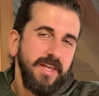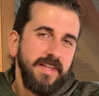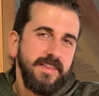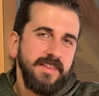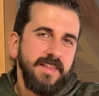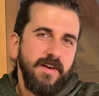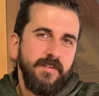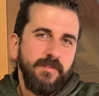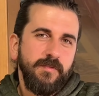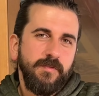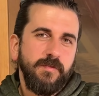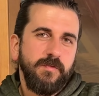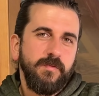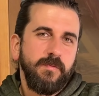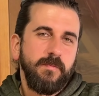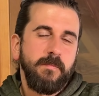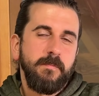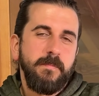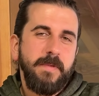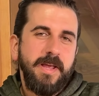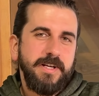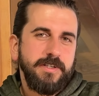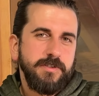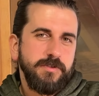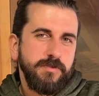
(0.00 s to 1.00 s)
that
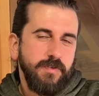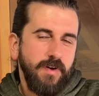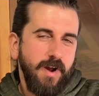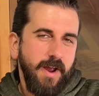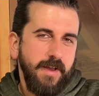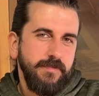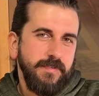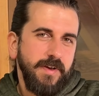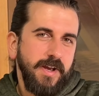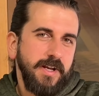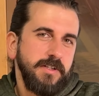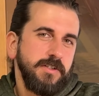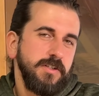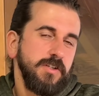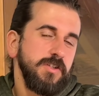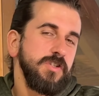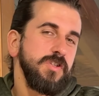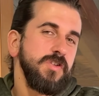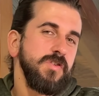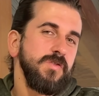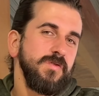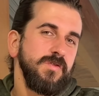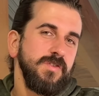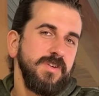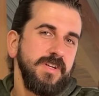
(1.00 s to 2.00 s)
makes Trifecta
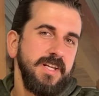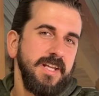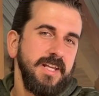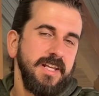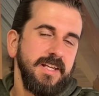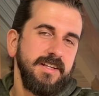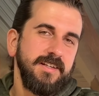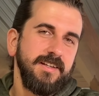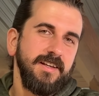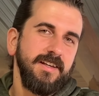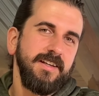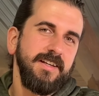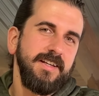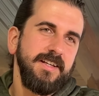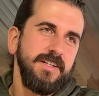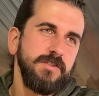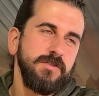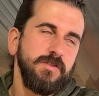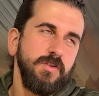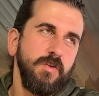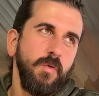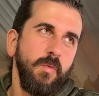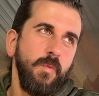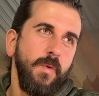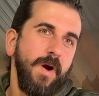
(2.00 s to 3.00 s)
unique is
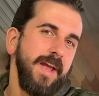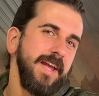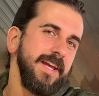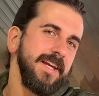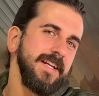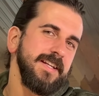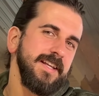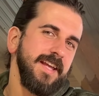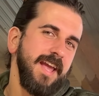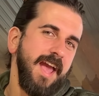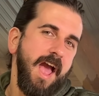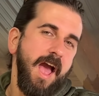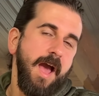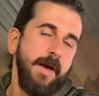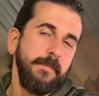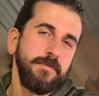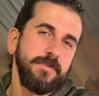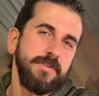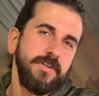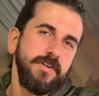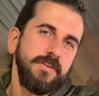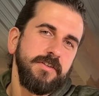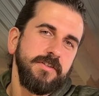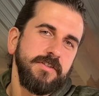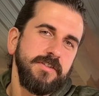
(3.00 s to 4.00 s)
the way it
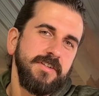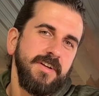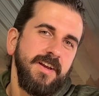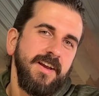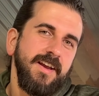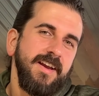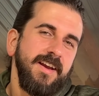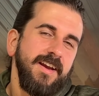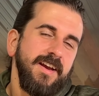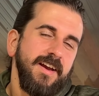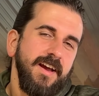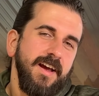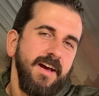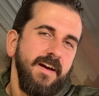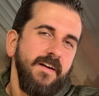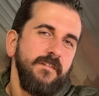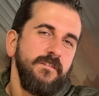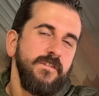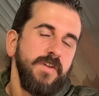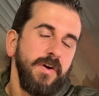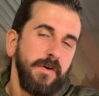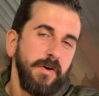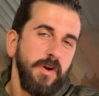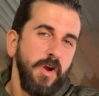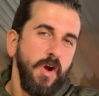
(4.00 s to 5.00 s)
captures a
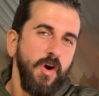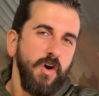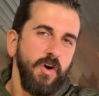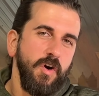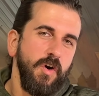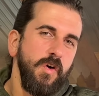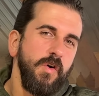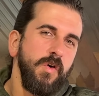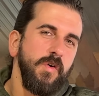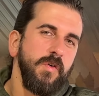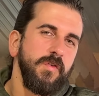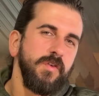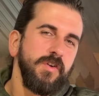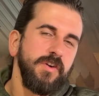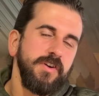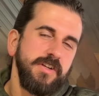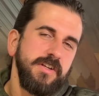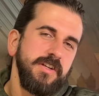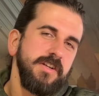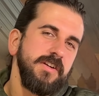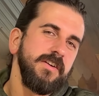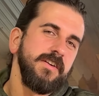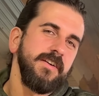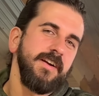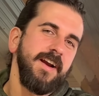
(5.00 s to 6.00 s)
very
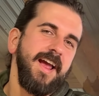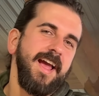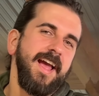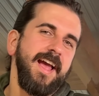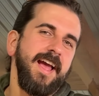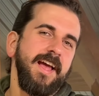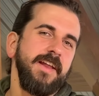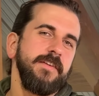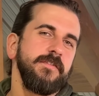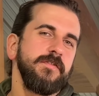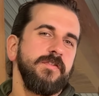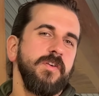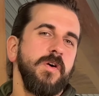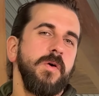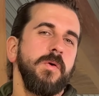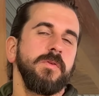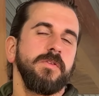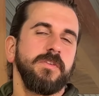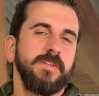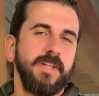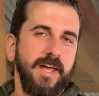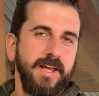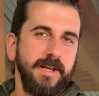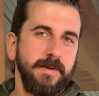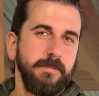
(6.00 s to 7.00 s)
over-ear
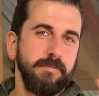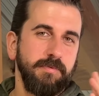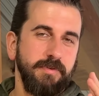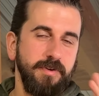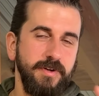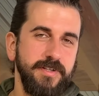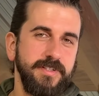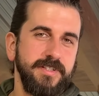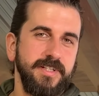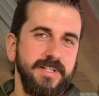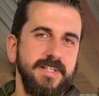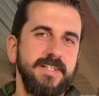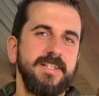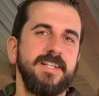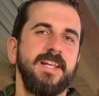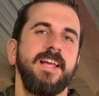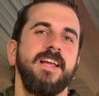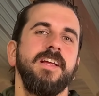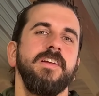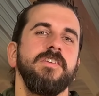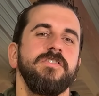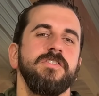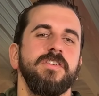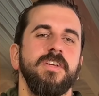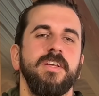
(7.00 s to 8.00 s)
headphone-like
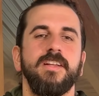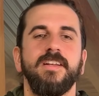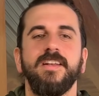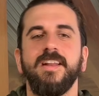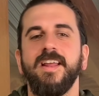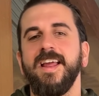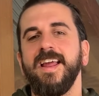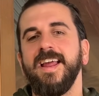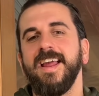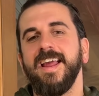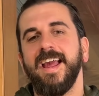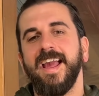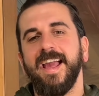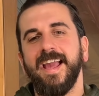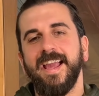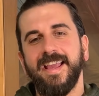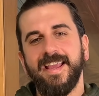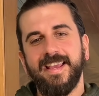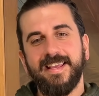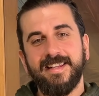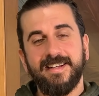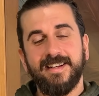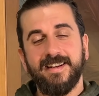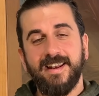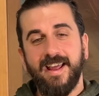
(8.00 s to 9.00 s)
presentation
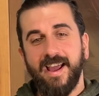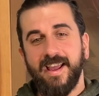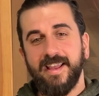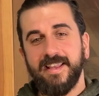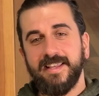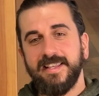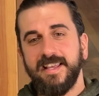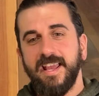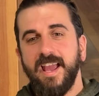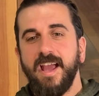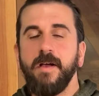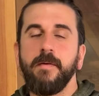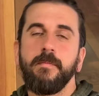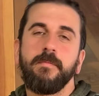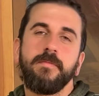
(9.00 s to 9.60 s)
in an IEM.